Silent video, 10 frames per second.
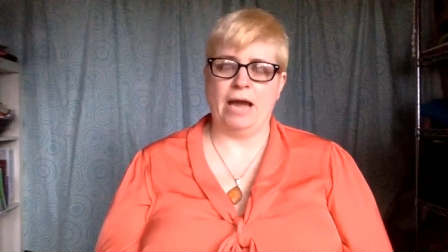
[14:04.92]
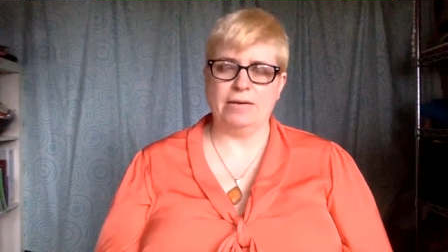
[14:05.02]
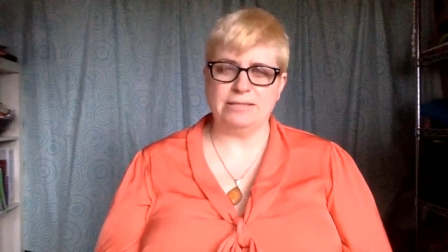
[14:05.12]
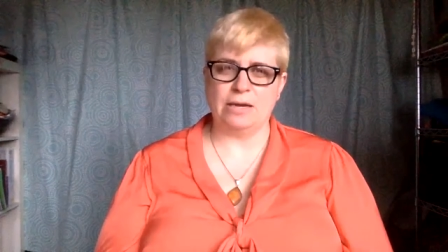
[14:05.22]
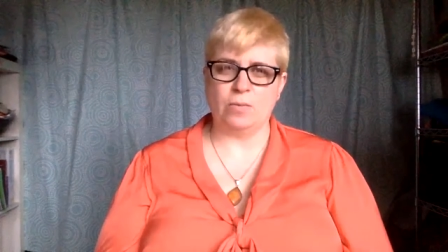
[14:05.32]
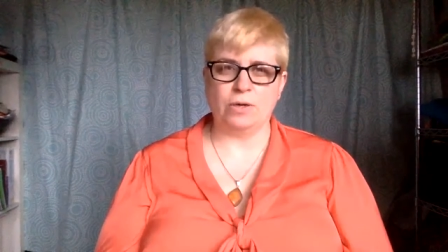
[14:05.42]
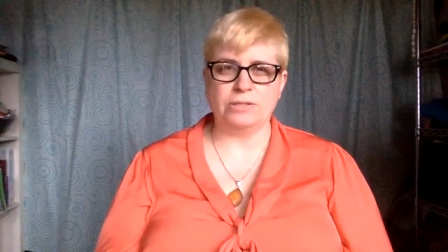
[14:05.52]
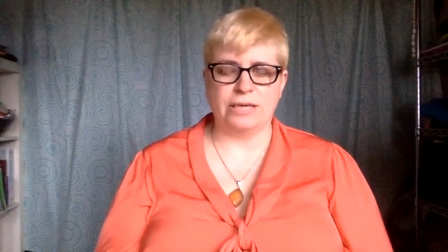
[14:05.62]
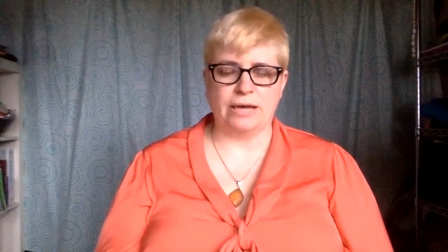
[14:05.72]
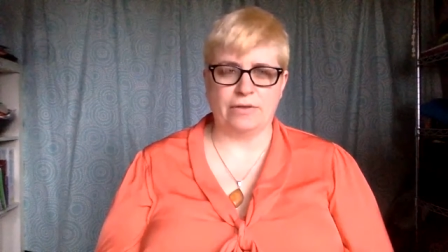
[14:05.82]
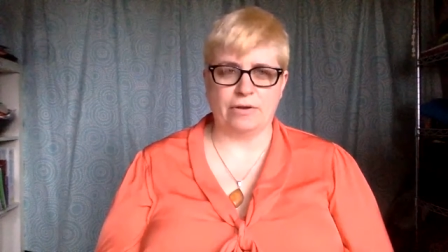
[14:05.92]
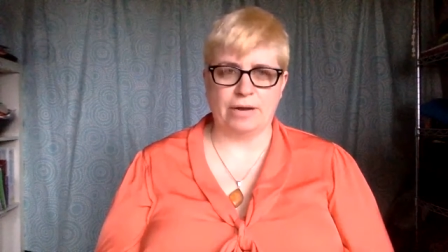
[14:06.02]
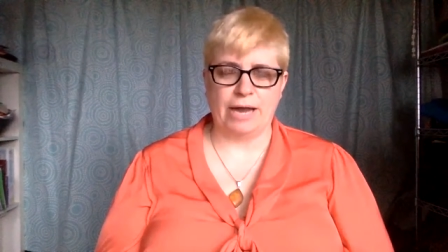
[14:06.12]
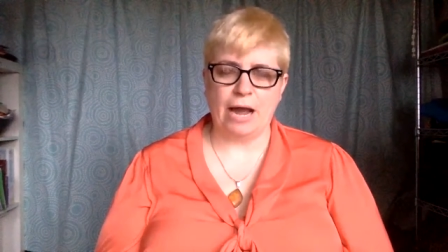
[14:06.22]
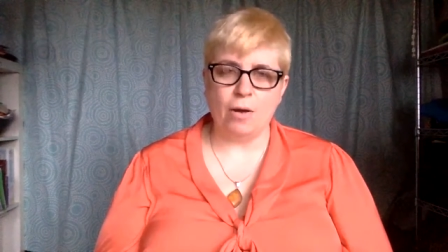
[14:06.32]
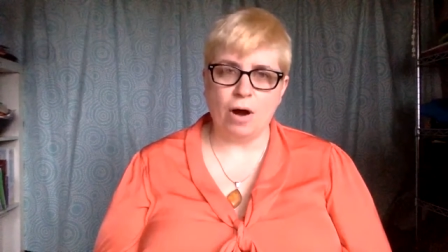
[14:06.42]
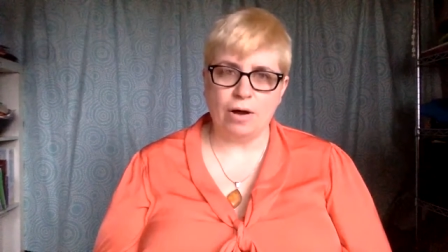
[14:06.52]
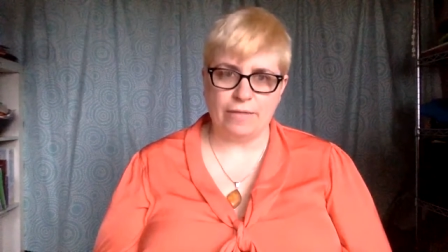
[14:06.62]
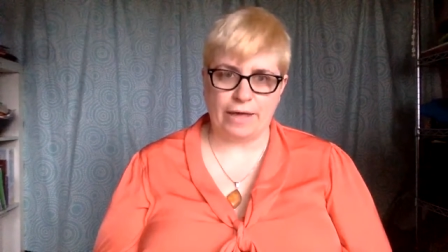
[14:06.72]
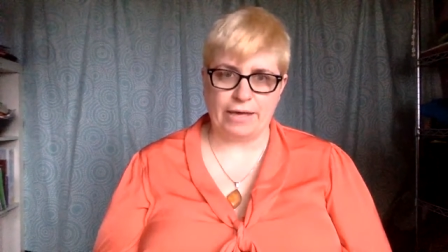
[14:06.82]
does that work together? And how
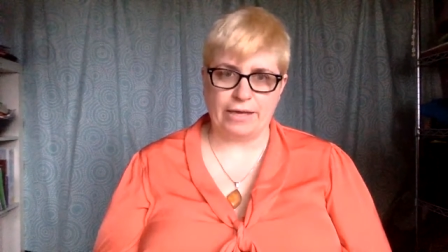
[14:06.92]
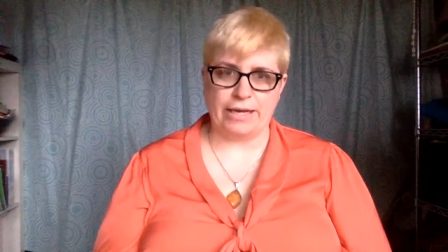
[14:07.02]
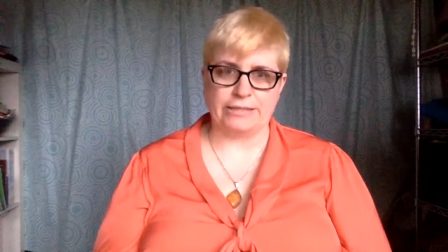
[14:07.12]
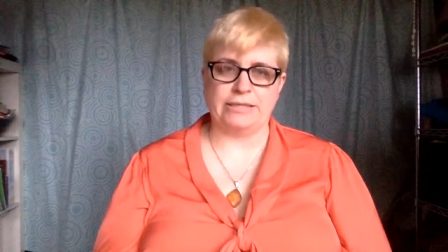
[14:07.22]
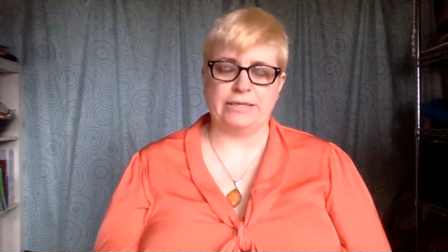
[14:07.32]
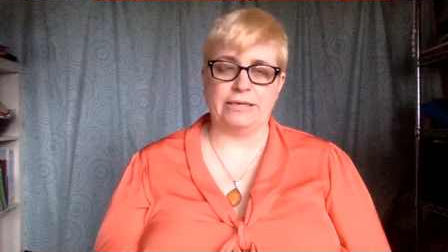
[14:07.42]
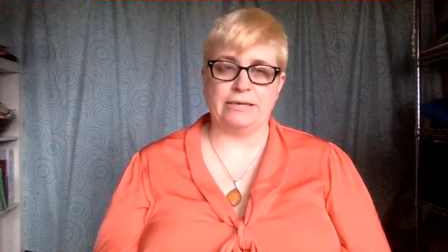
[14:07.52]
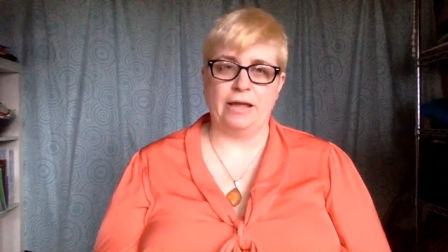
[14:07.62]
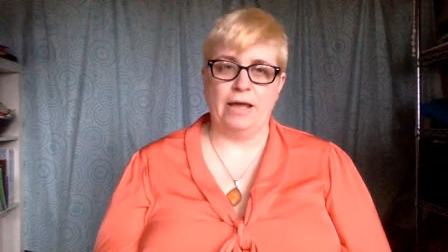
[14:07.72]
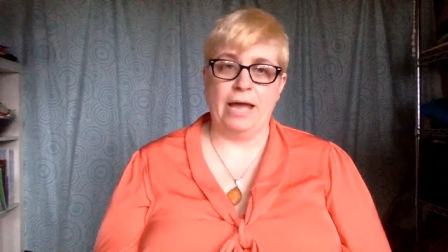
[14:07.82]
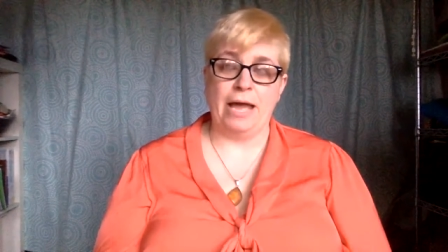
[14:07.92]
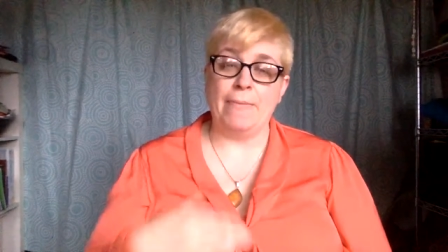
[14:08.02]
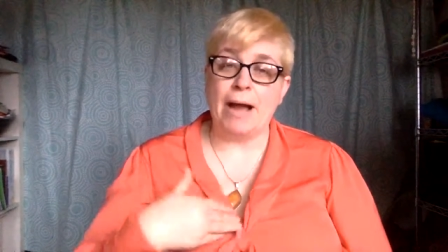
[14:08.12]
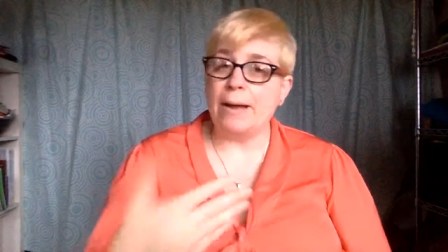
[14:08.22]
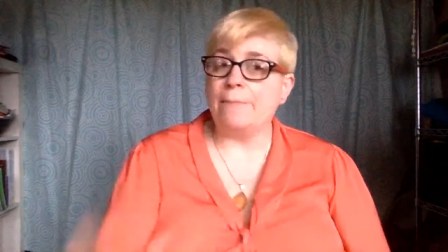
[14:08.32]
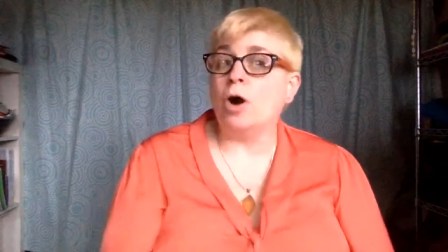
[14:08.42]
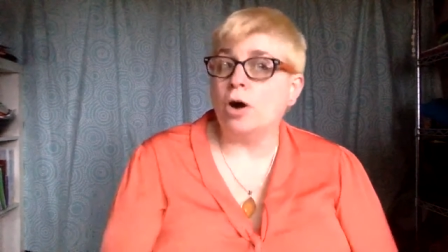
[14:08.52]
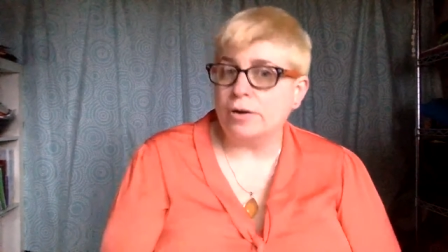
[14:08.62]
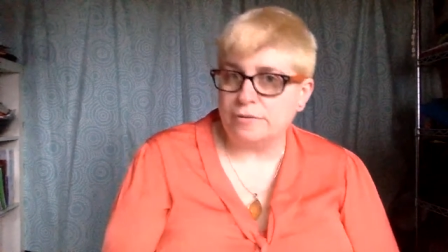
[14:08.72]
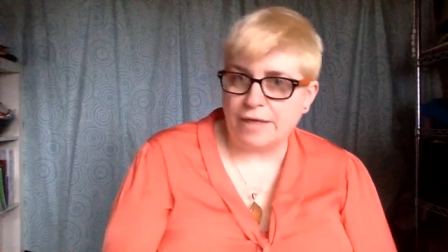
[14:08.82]
are they connected? And am I a
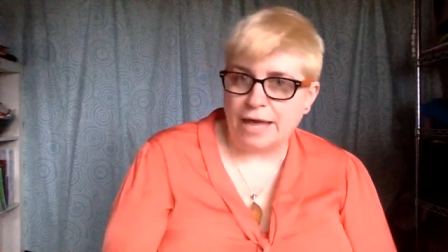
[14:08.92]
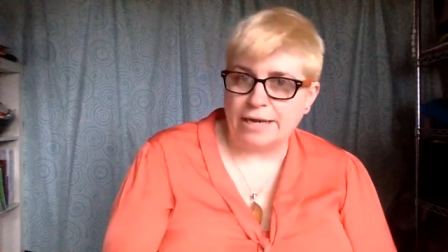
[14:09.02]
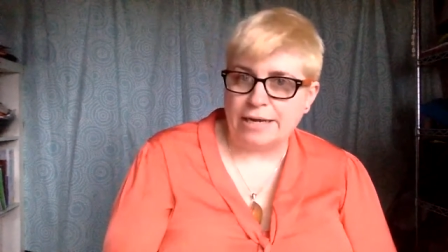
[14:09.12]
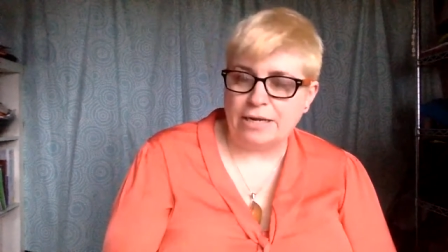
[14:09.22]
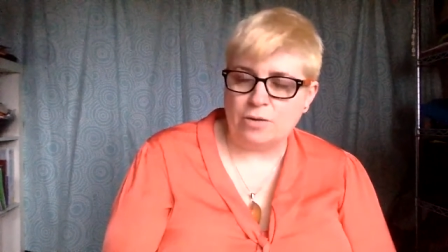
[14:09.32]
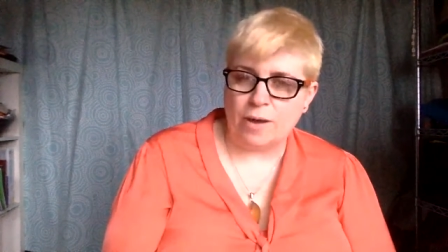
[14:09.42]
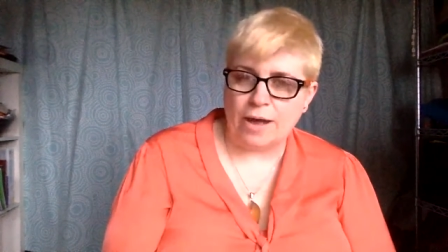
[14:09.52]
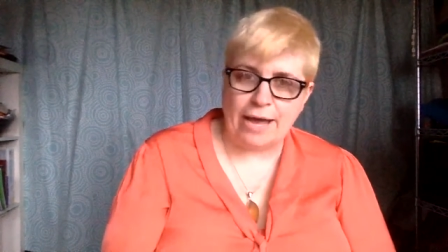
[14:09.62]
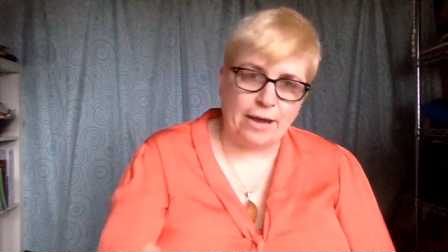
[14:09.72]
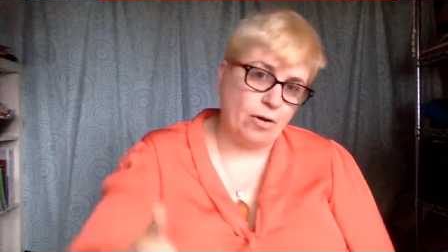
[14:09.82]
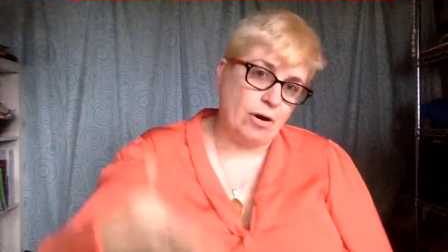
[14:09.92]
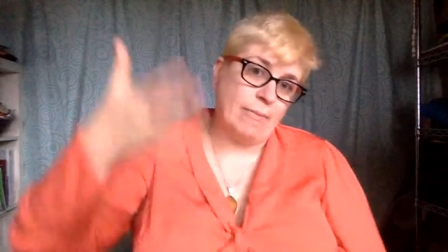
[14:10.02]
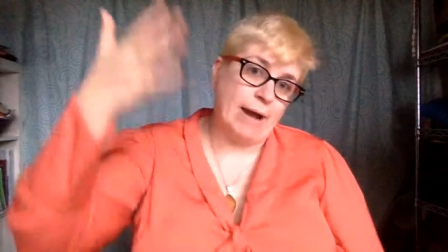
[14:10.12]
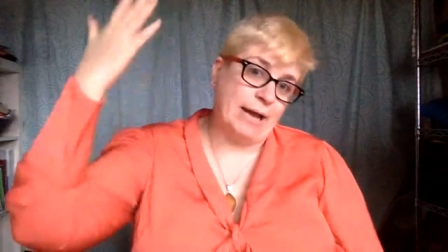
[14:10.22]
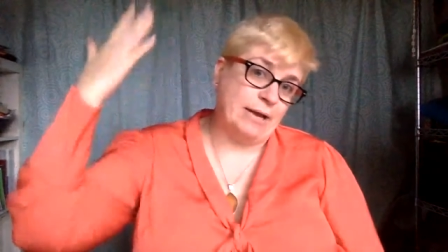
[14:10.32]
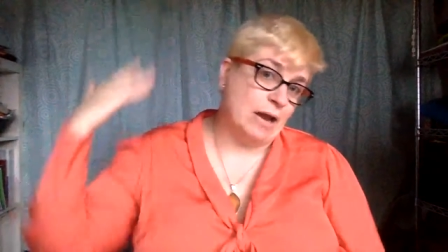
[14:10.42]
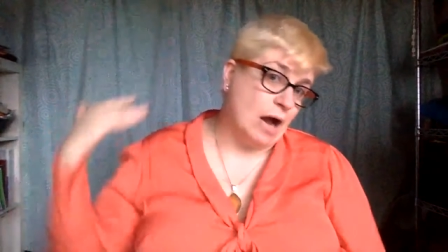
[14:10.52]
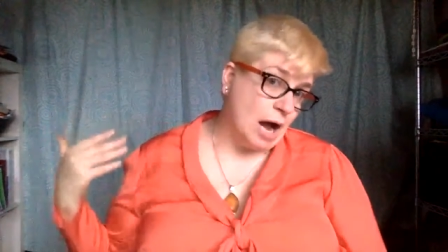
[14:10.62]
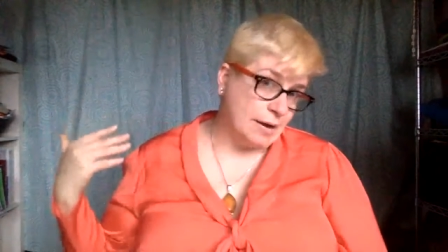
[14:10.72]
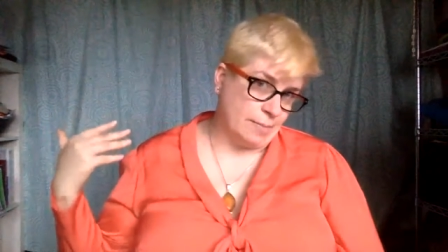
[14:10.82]
part of that in any way, or am I
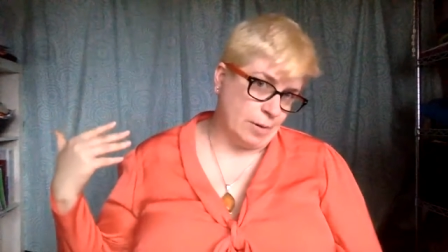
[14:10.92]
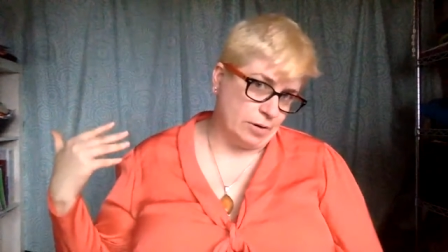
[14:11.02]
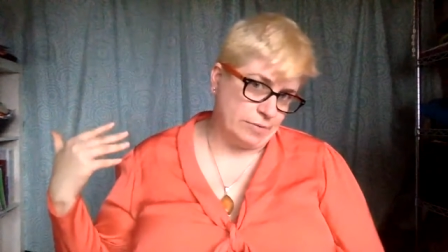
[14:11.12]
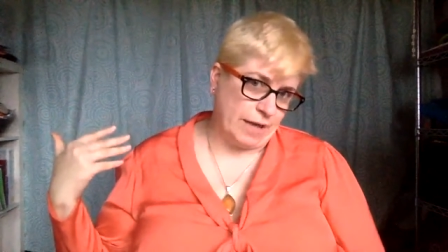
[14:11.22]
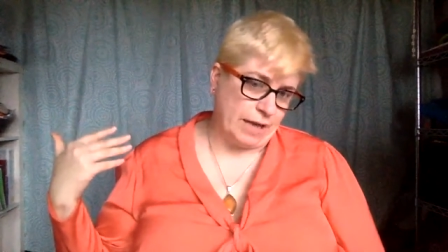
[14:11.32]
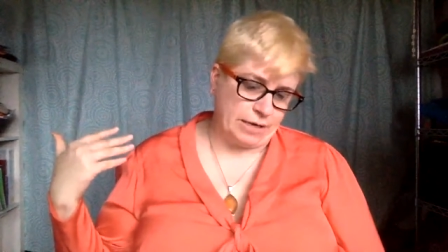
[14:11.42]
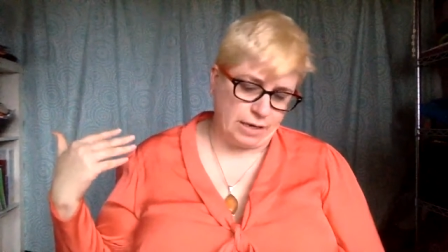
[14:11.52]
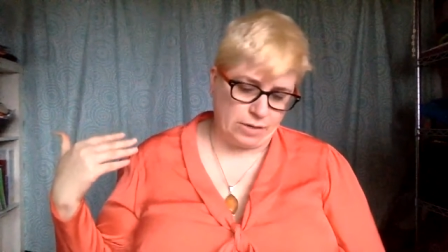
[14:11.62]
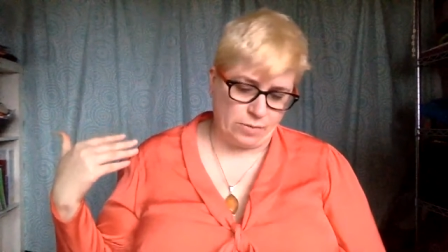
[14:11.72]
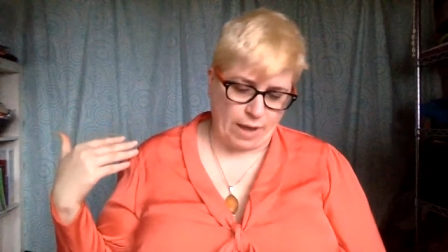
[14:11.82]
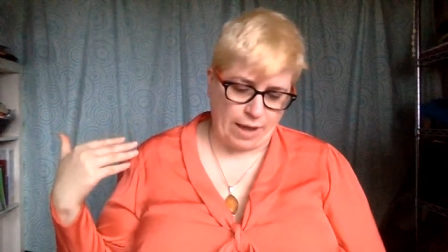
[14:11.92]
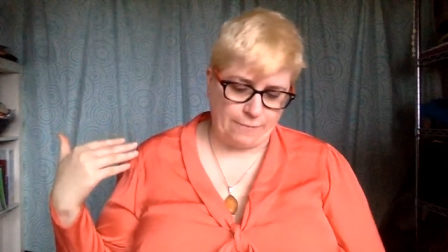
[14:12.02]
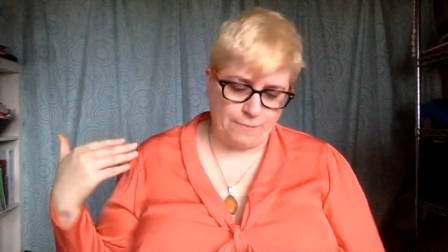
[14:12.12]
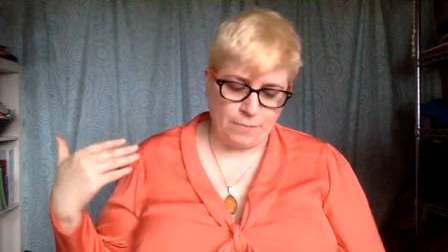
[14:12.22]
not a part of that in any way?